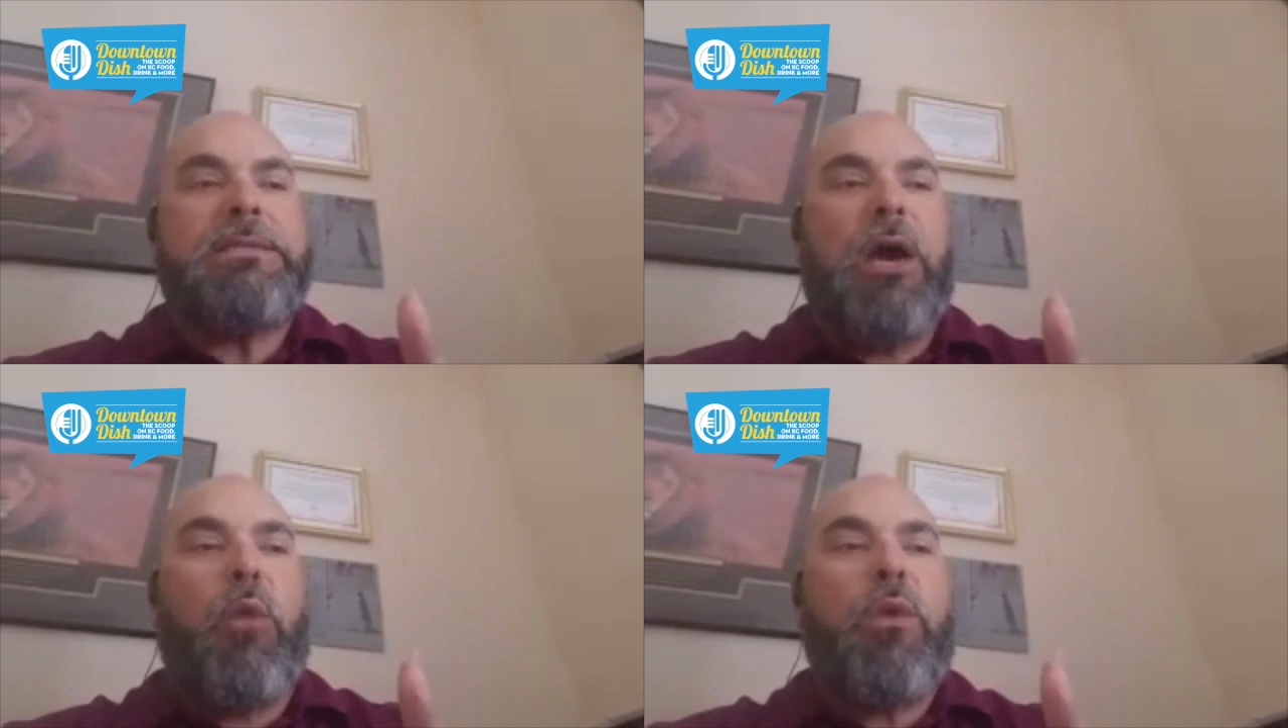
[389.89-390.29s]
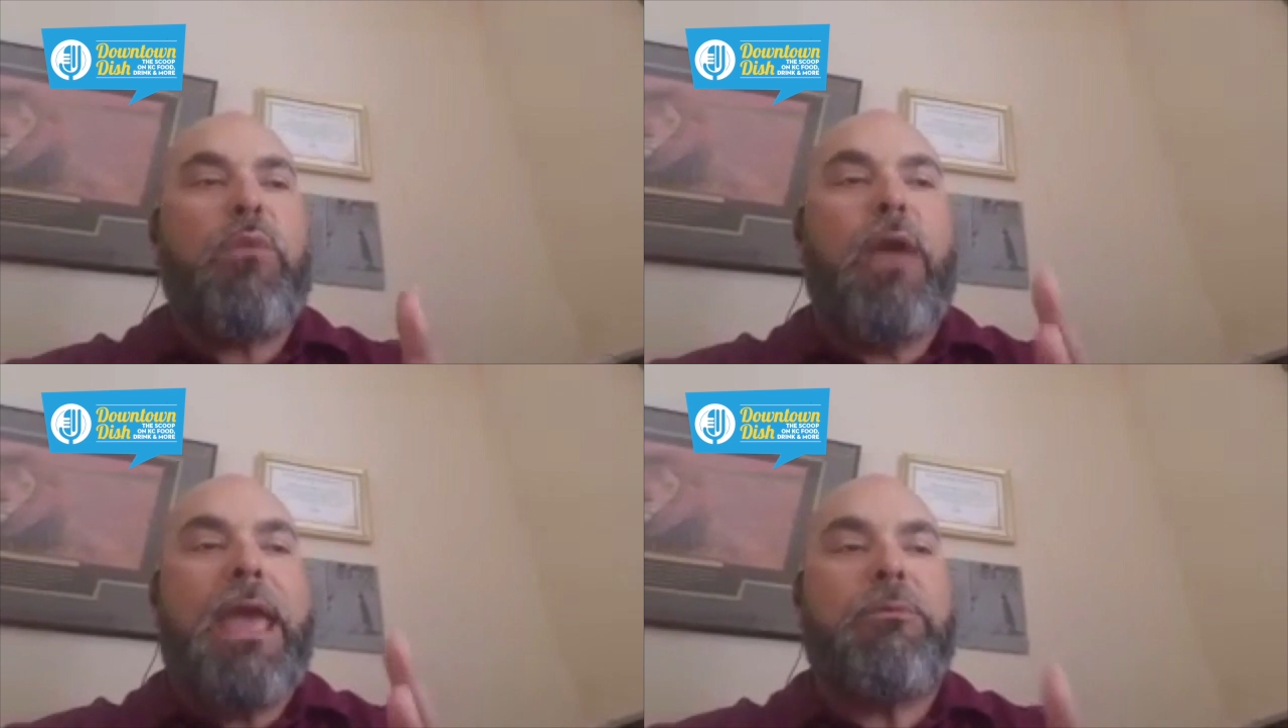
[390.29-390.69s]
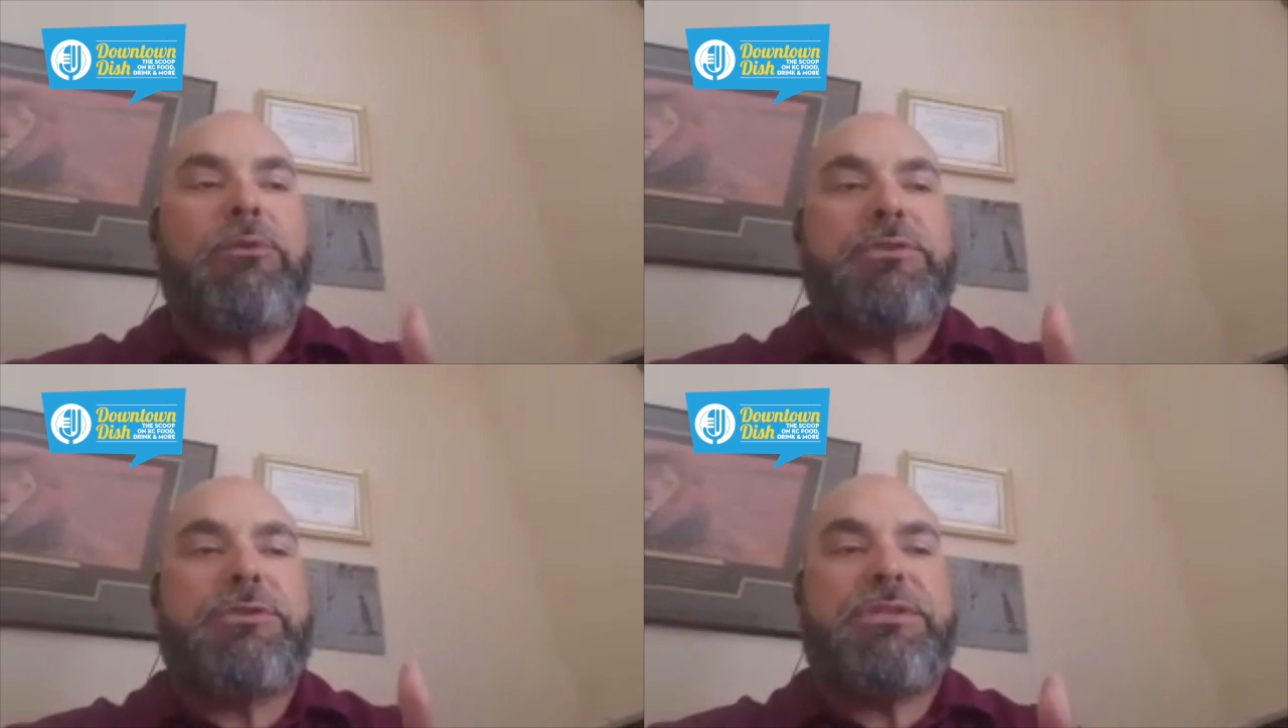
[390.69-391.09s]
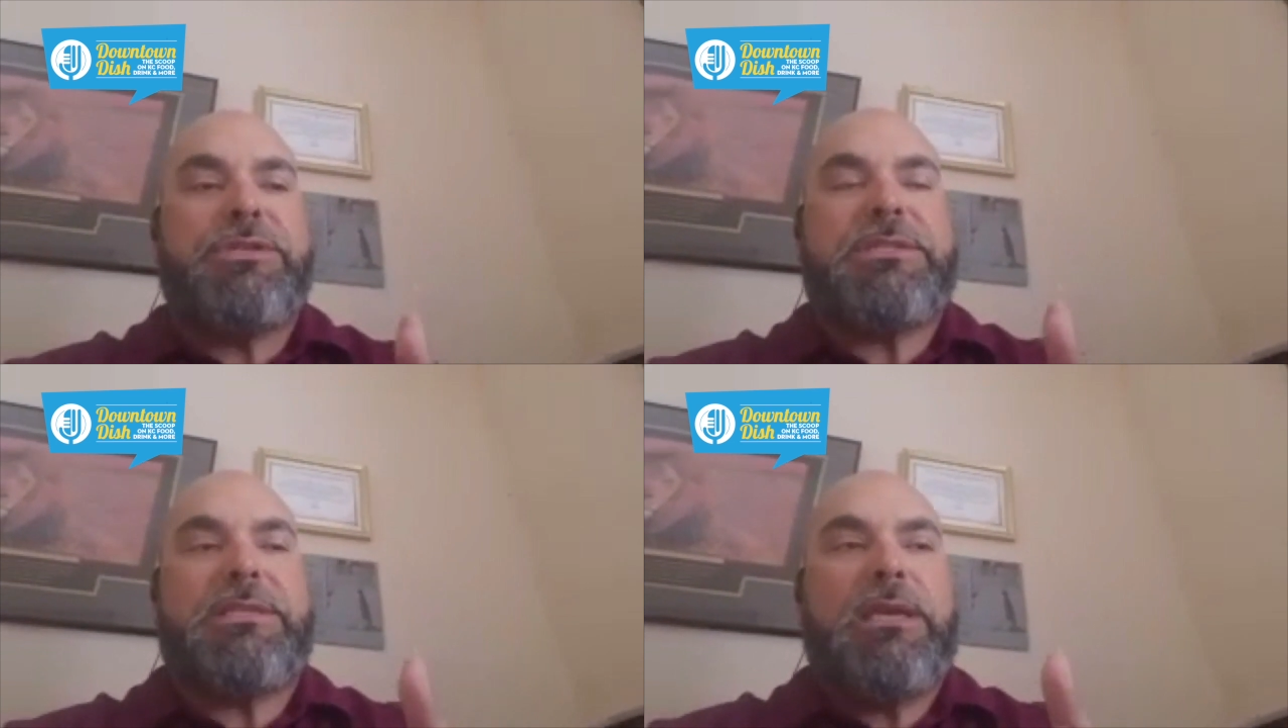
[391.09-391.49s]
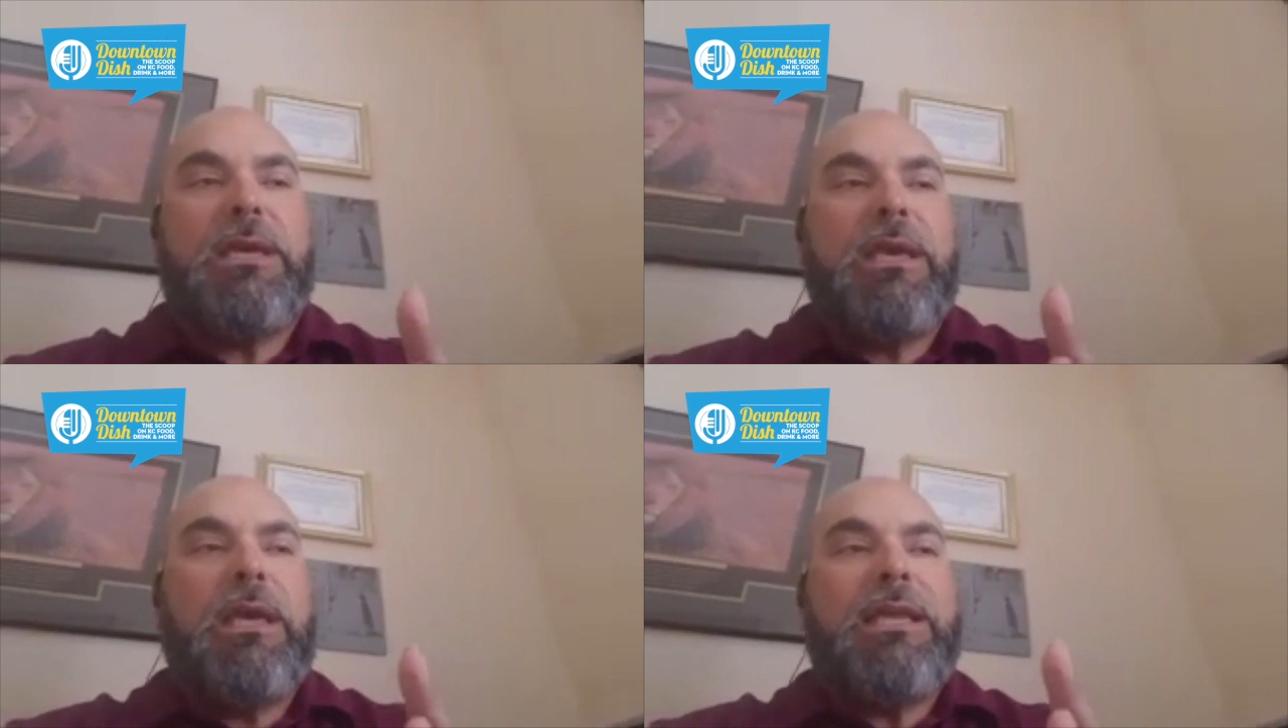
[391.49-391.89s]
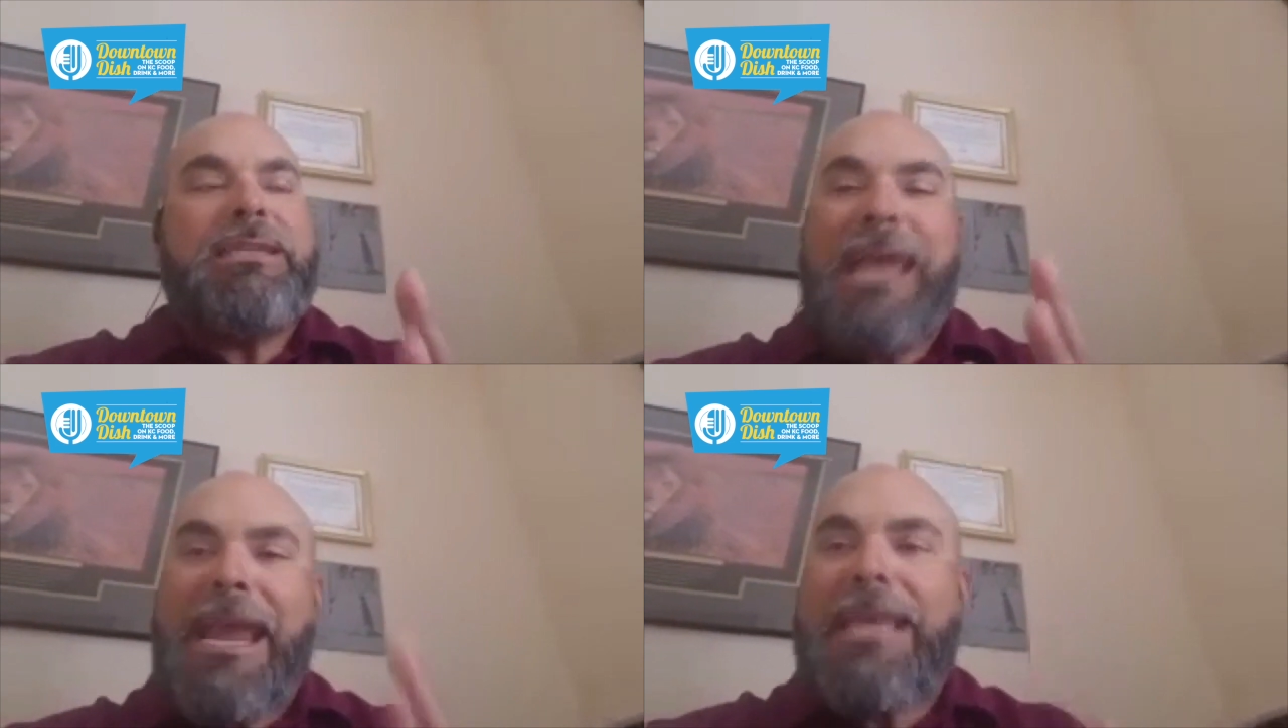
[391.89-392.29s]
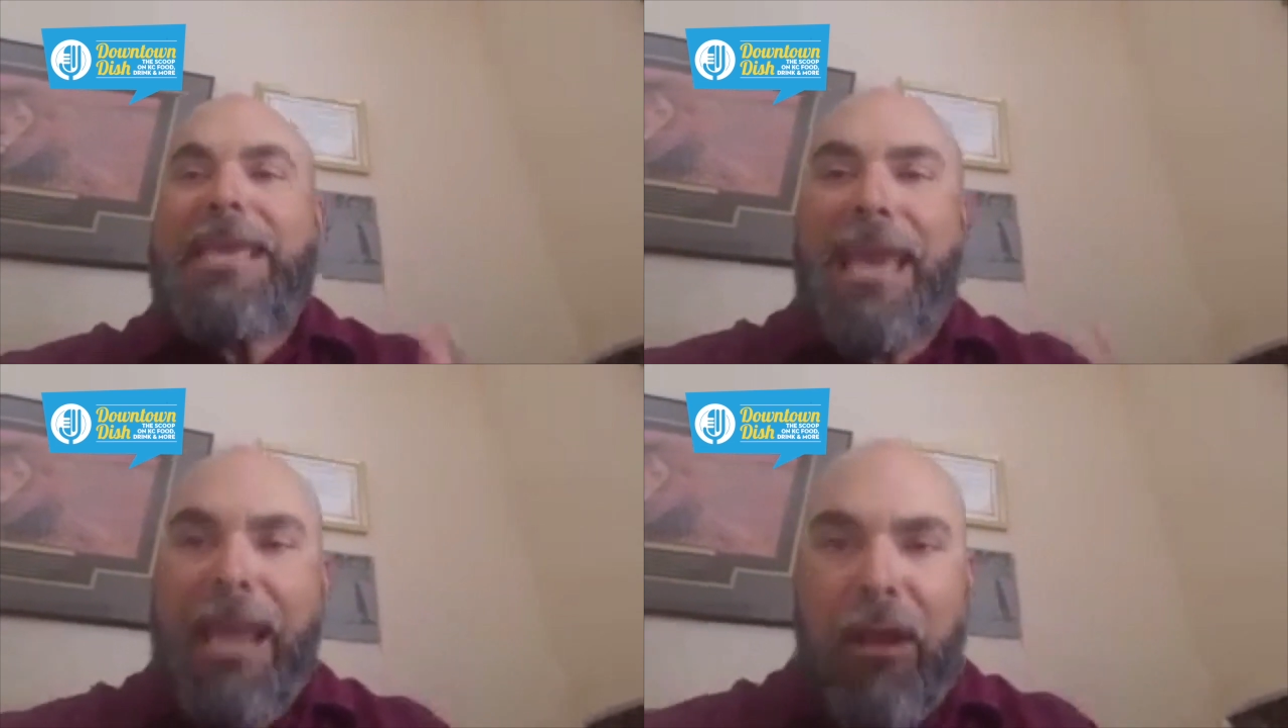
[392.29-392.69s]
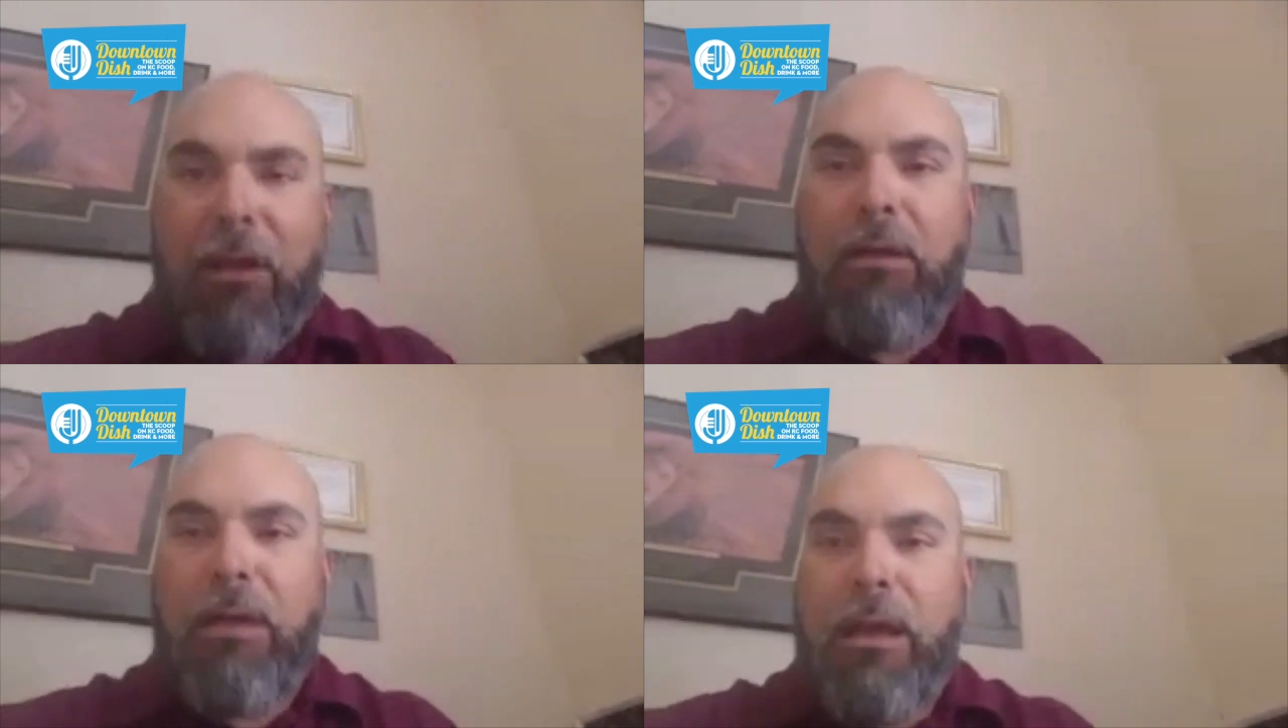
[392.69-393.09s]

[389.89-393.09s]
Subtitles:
we were able to just take care